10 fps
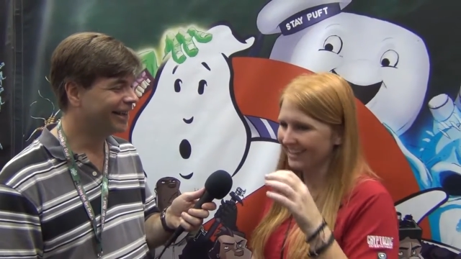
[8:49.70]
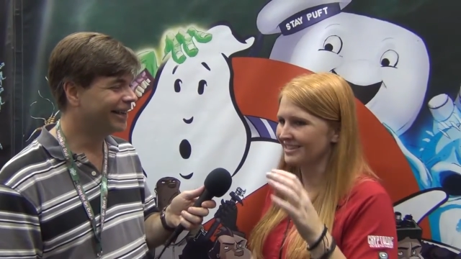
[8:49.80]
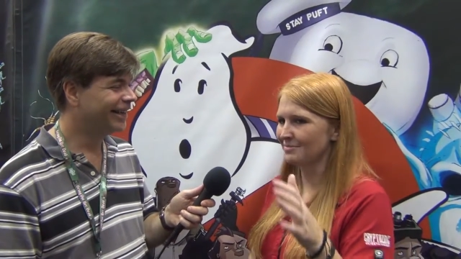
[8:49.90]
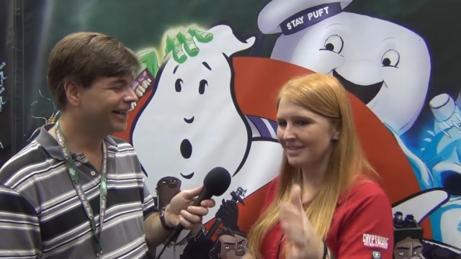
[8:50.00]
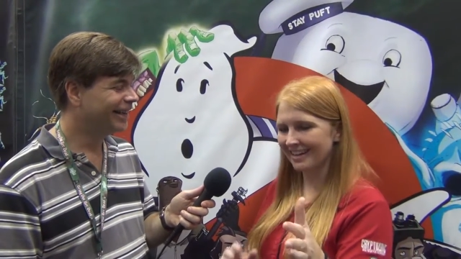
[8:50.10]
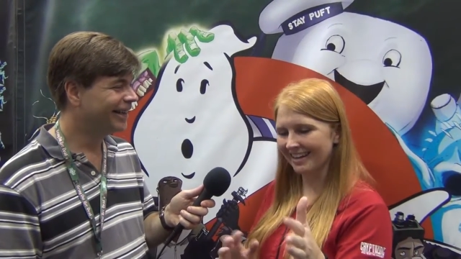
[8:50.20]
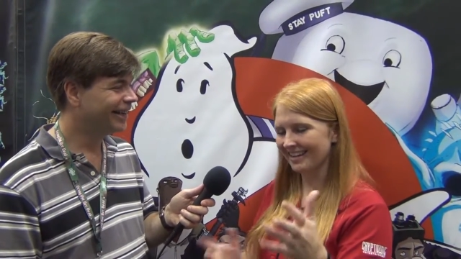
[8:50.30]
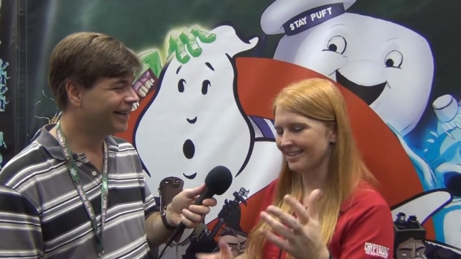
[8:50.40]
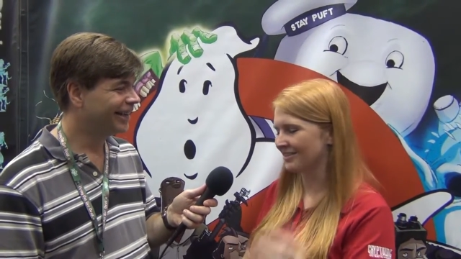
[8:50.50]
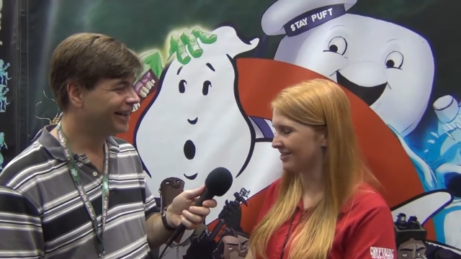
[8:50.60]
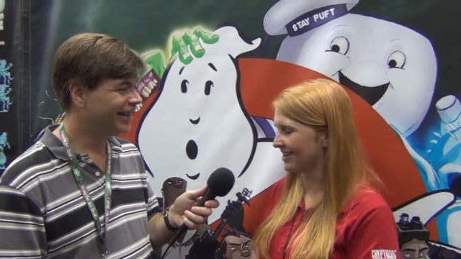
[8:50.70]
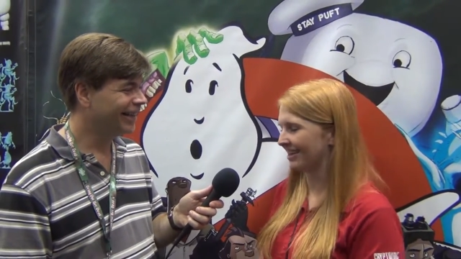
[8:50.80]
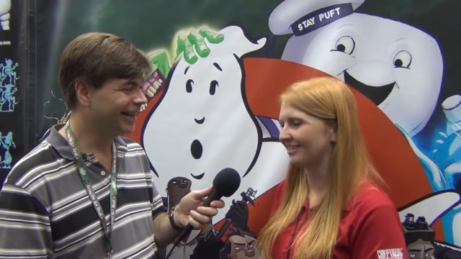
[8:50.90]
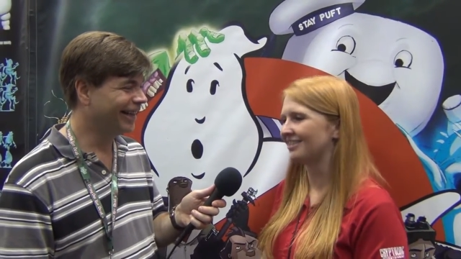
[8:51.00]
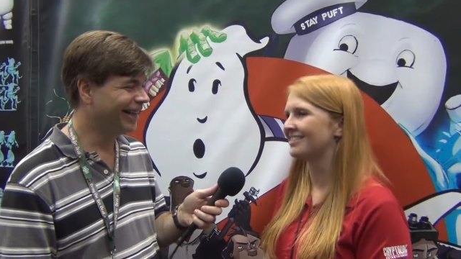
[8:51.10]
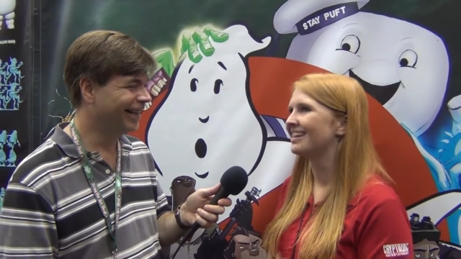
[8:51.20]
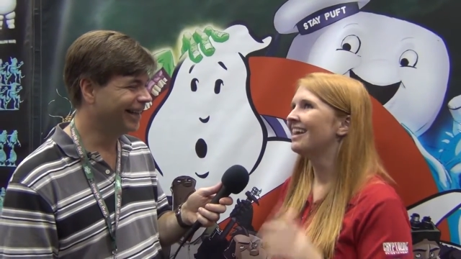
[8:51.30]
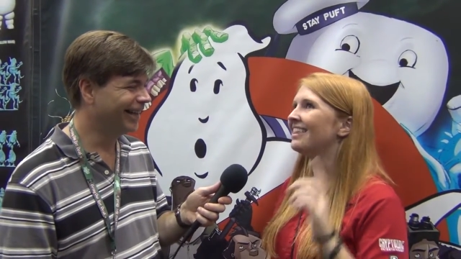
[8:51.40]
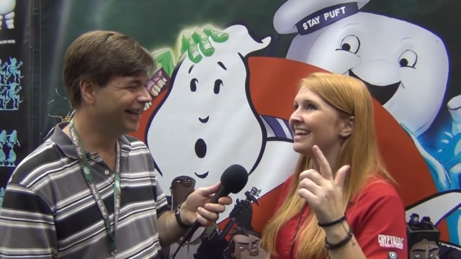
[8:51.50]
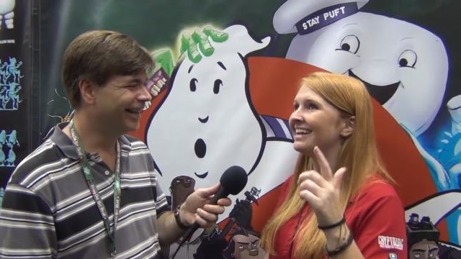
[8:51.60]
Speaker 1: got some. Is just
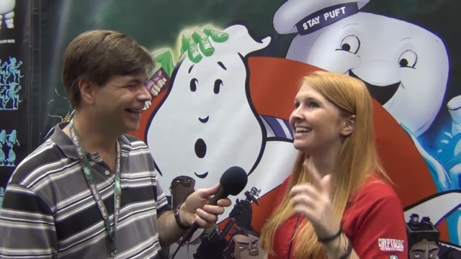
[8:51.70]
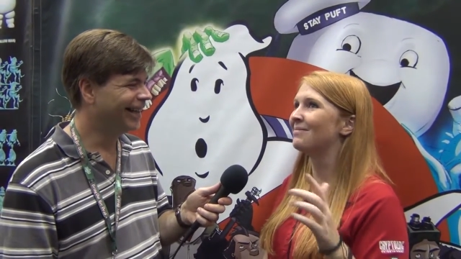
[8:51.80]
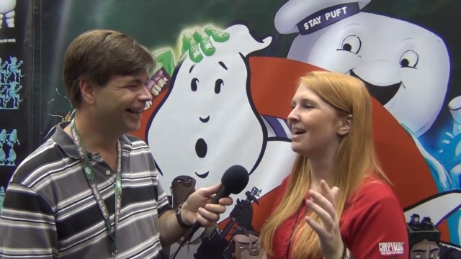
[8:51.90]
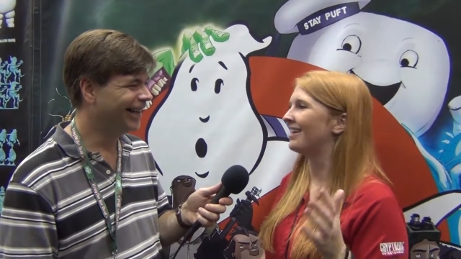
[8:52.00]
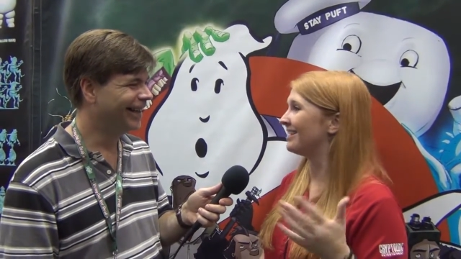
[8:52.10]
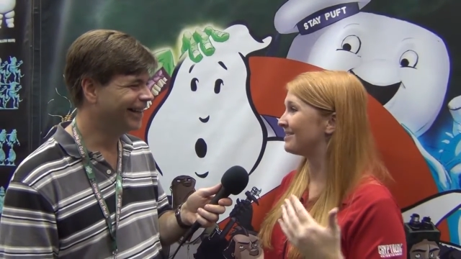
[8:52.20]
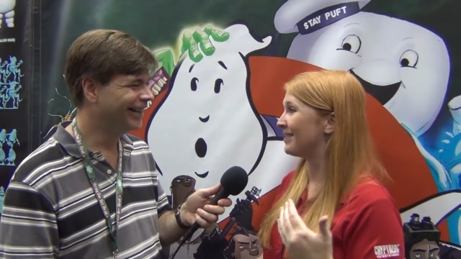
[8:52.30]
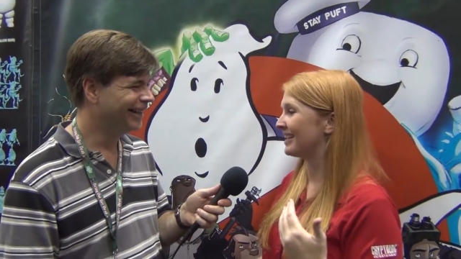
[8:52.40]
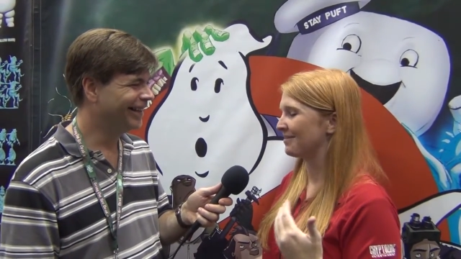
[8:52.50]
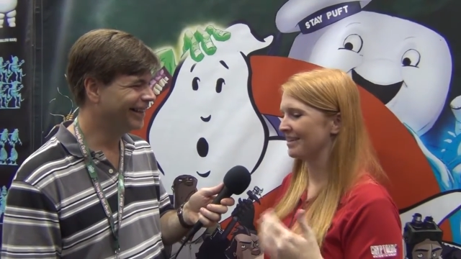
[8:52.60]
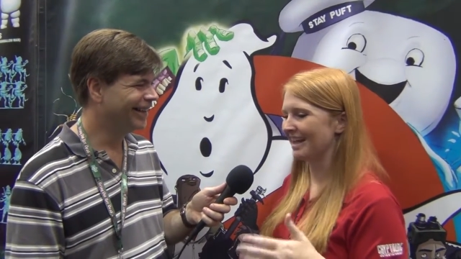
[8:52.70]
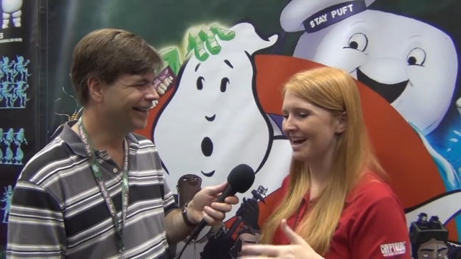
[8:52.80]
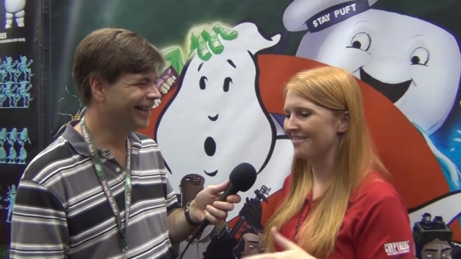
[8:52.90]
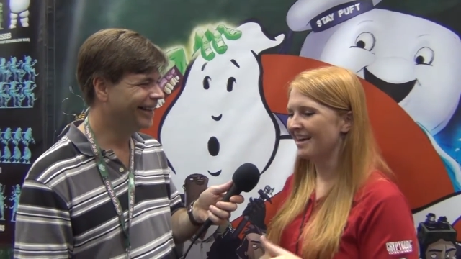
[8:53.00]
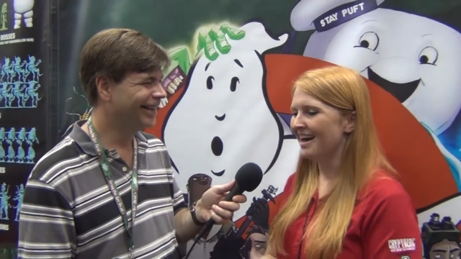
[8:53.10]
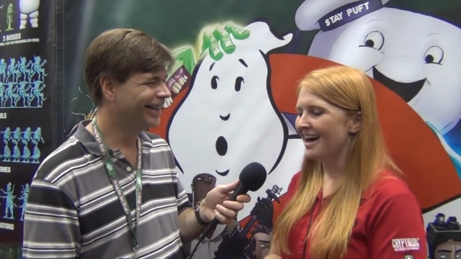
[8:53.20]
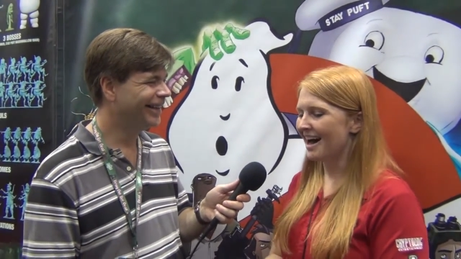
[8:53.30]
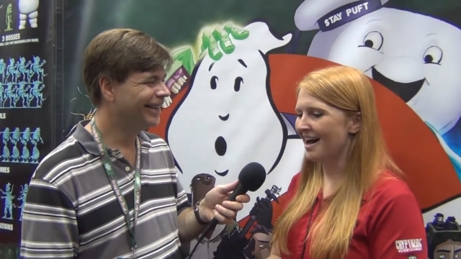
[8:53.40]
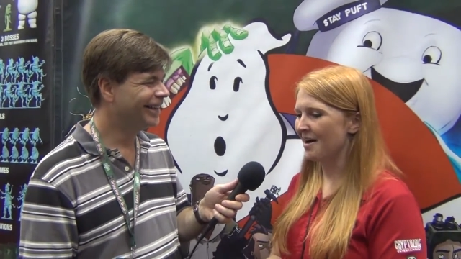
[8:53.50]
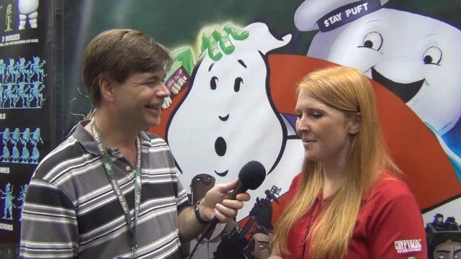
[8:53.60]
thinking about it is making me laugh.
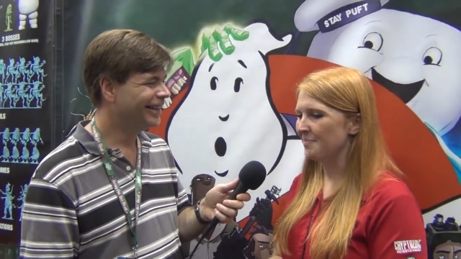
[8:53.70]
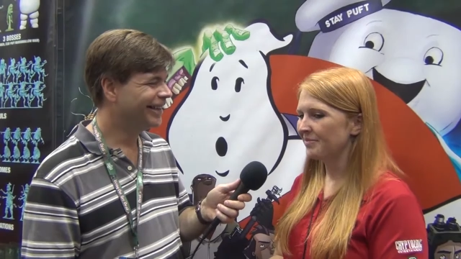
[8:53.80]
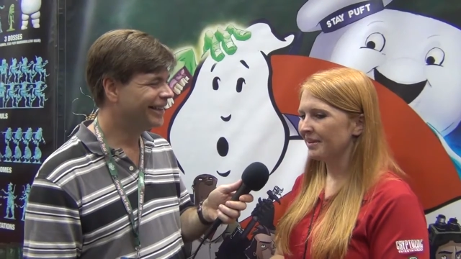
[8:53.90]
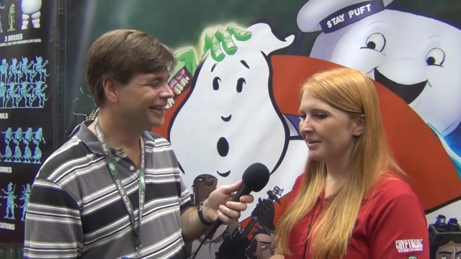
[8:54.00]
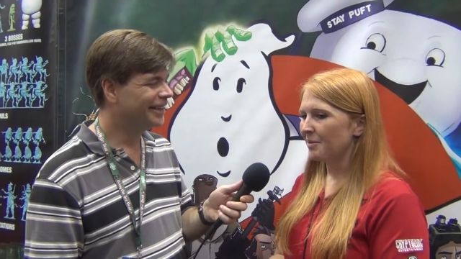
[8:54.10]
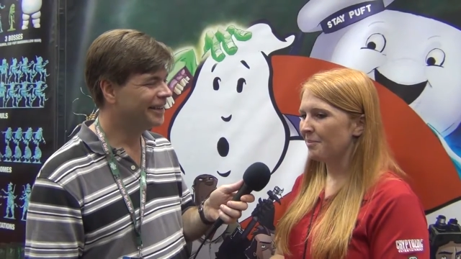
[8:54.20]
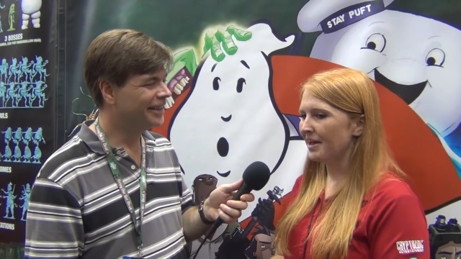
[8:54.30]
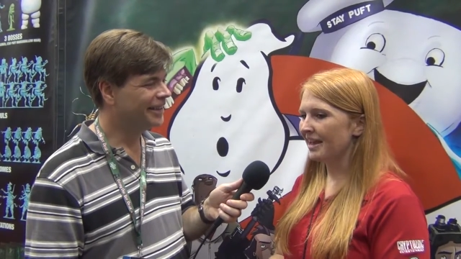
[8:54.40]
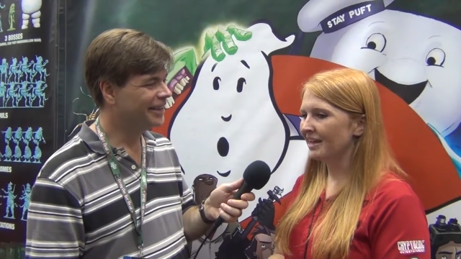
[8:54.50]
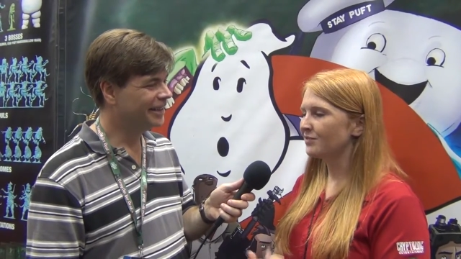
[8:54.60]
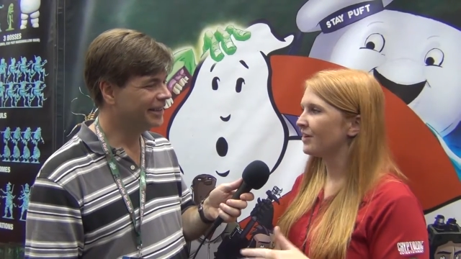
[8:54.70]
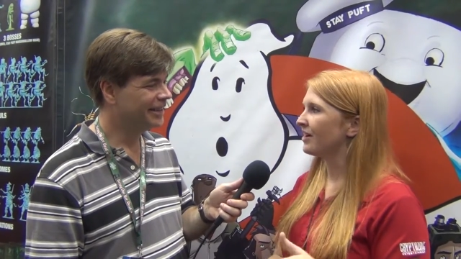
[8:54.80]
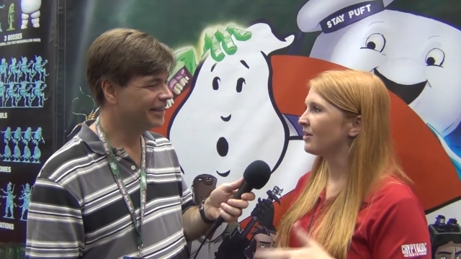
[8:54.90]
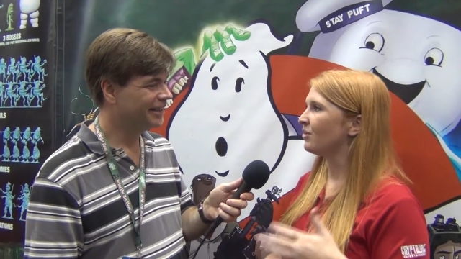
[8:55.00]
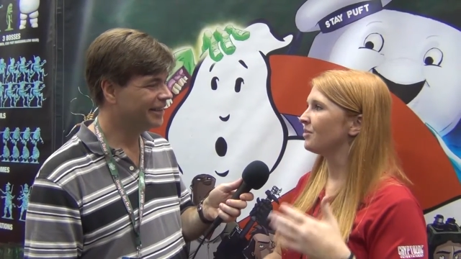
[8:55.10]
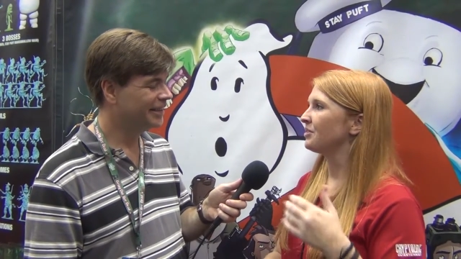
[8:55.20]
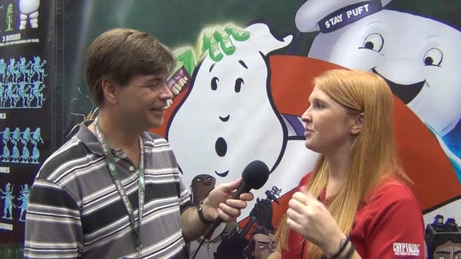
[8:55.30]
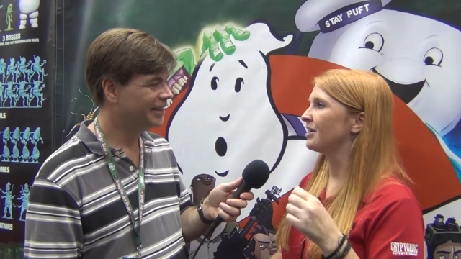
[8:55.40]
Um, but it's very cool. You